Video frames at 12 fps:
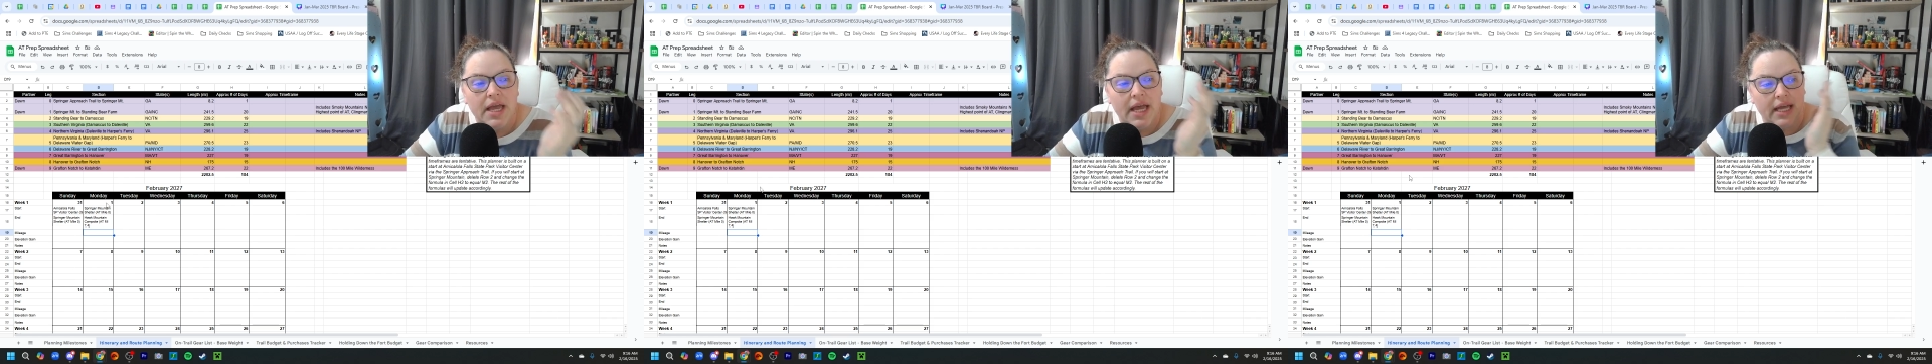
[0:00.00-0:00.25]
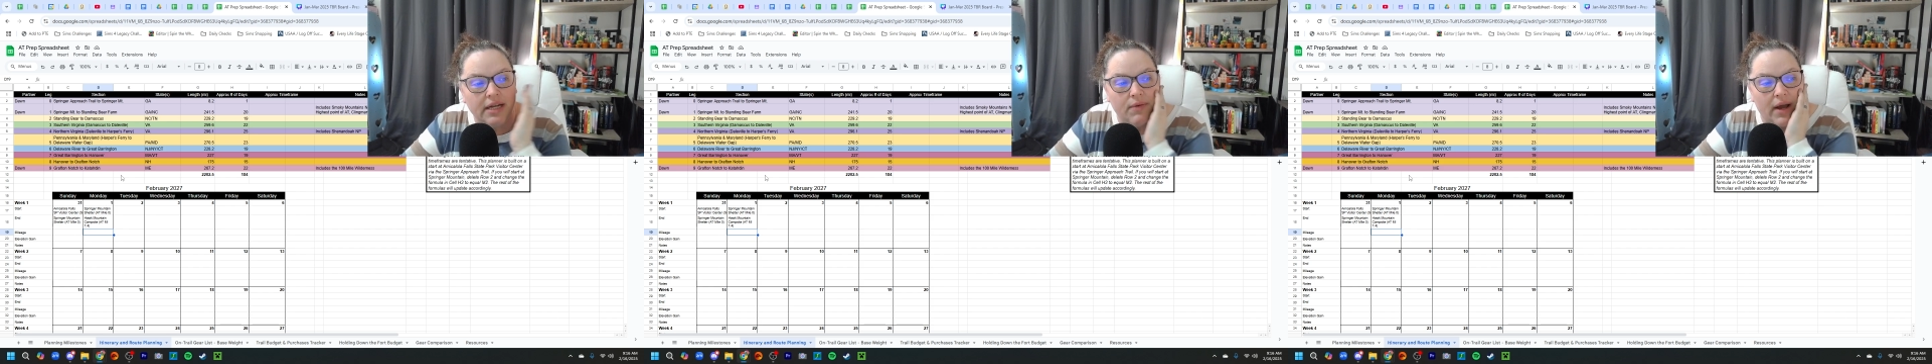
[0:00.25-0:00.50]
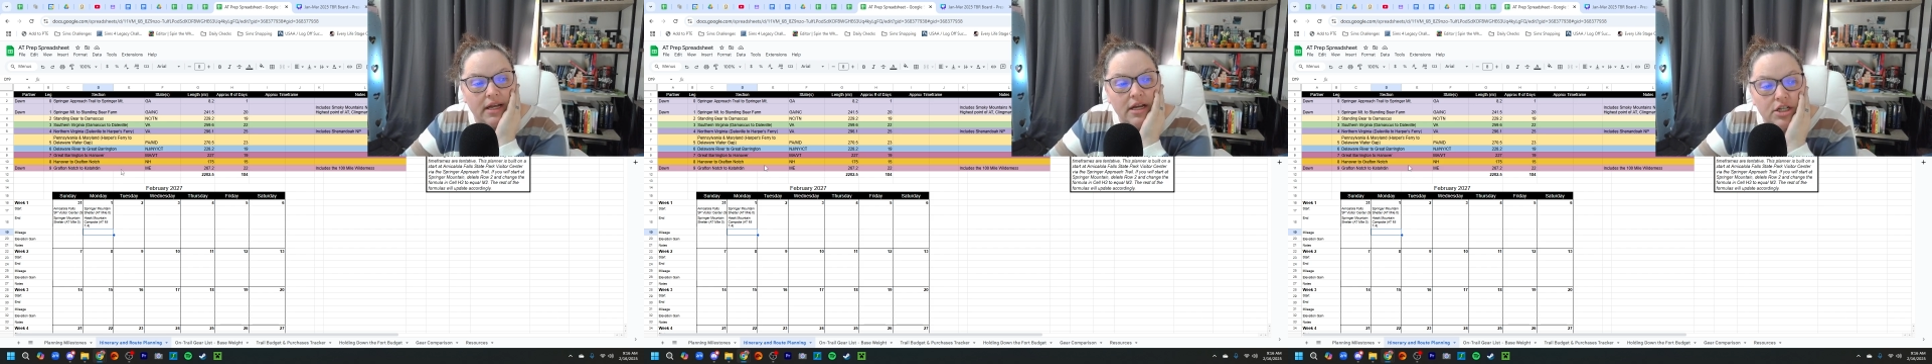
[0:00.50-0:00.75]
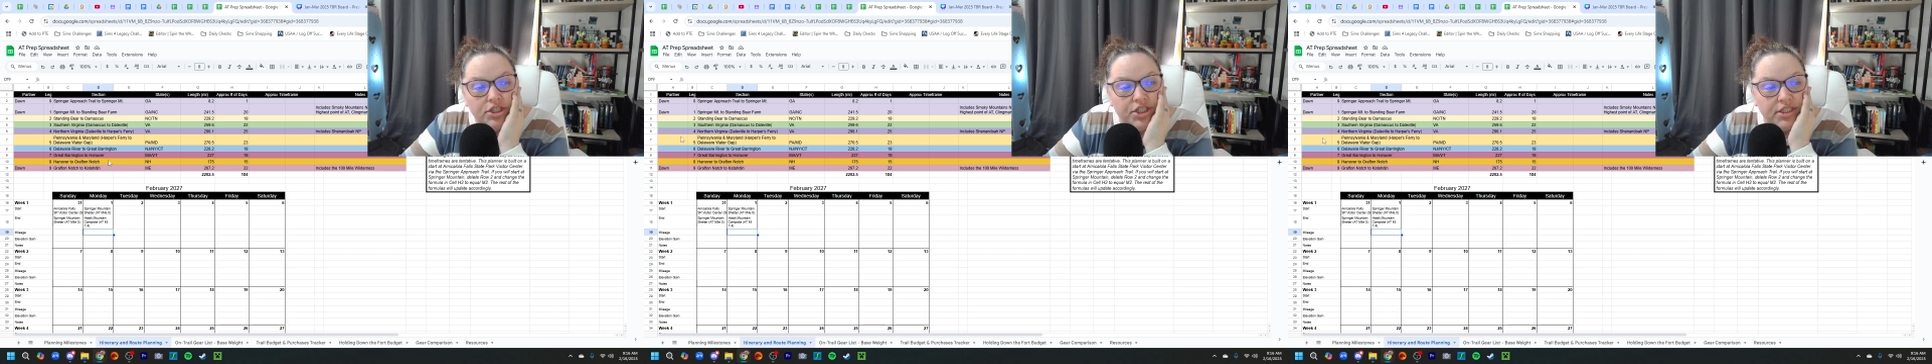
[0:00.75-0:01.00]
Anyway,
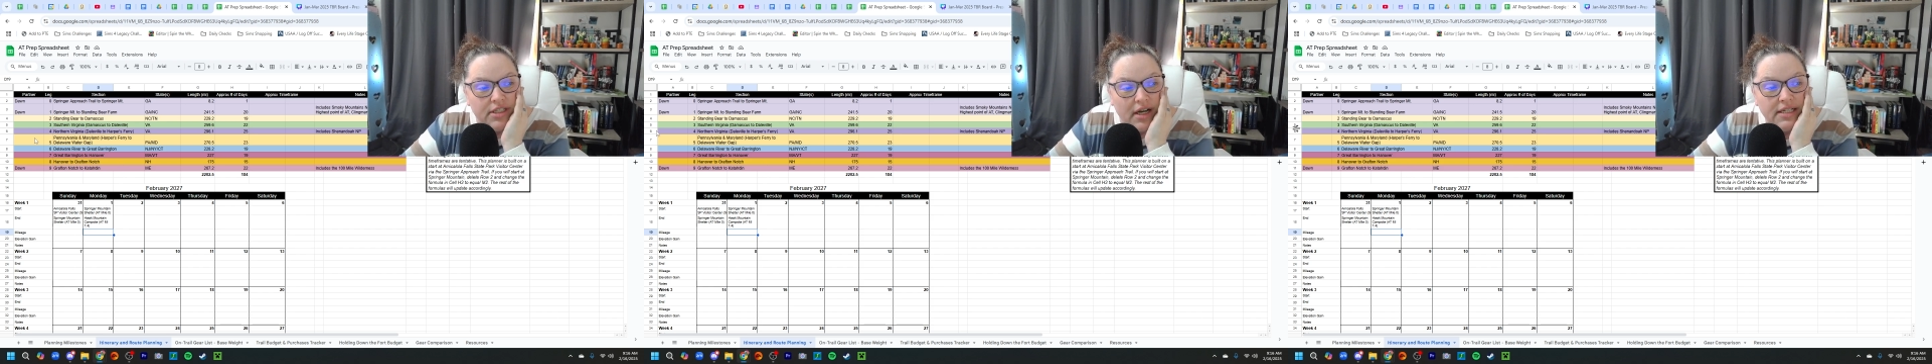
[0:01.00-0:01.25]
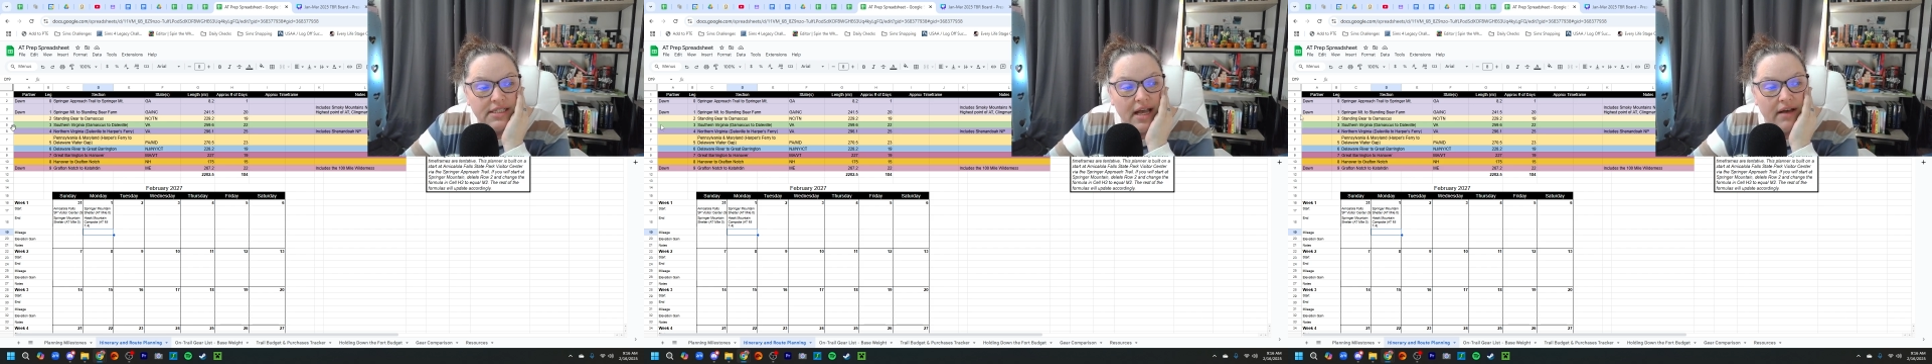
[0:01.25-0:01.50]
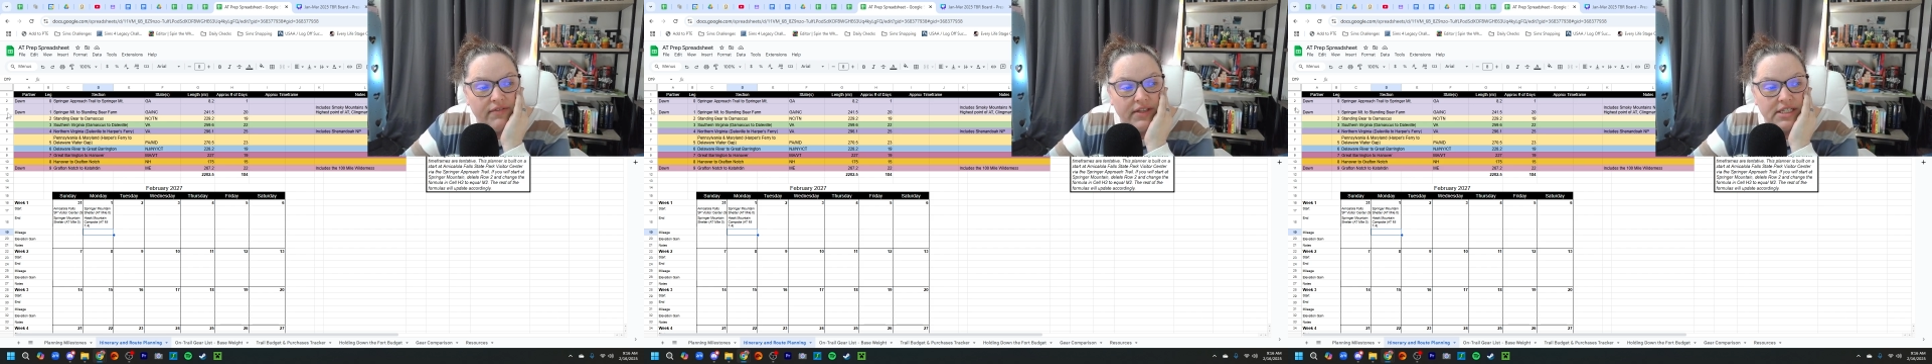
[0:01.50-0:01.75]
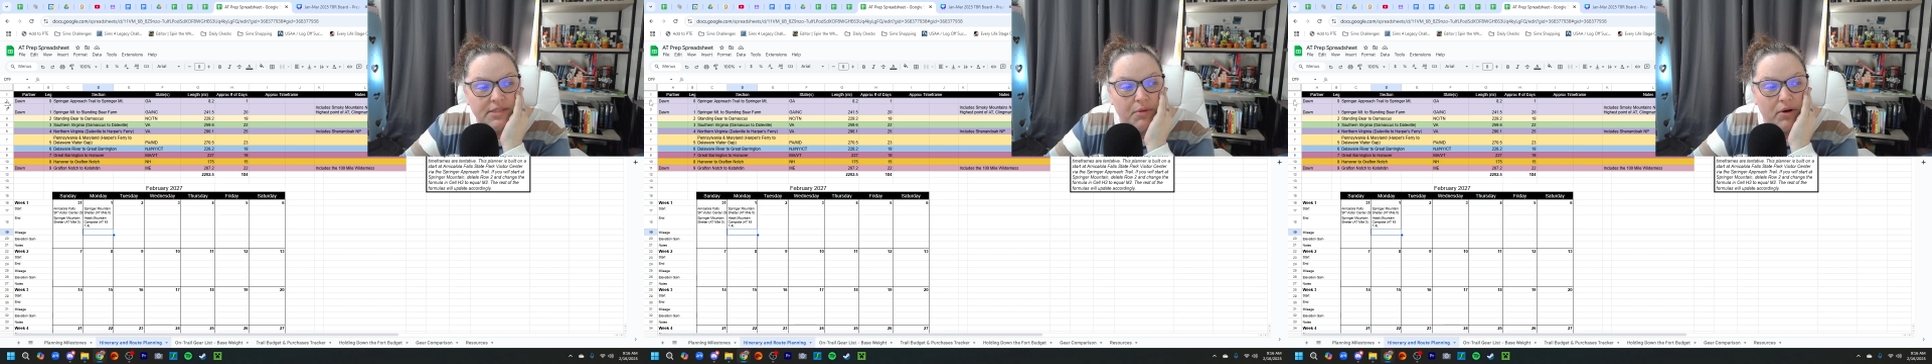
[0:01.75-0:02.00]
she does have
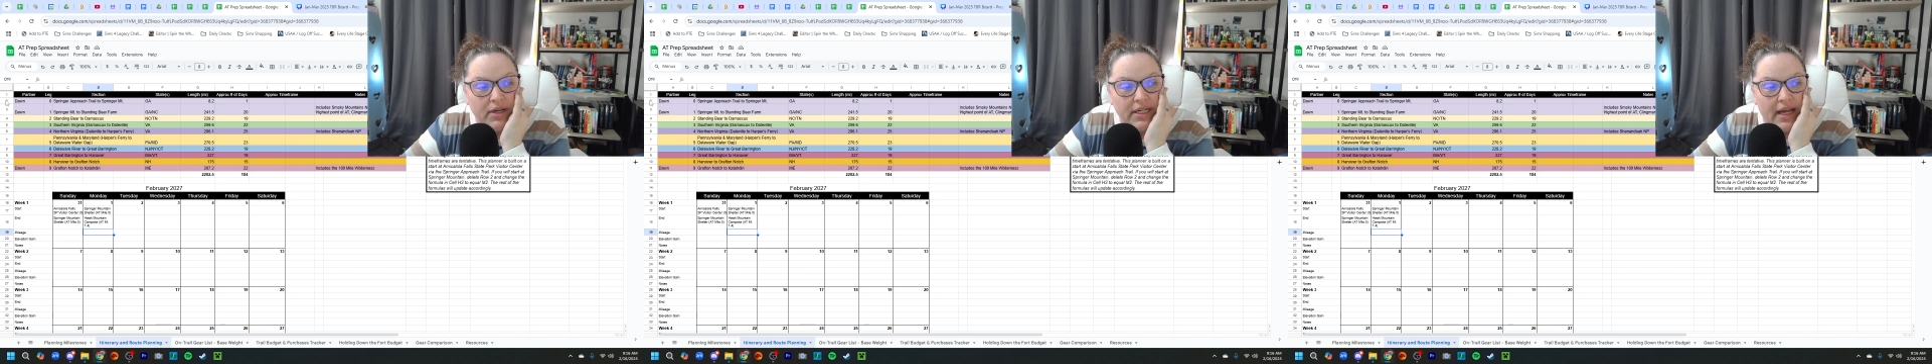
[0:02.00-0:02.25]
this broken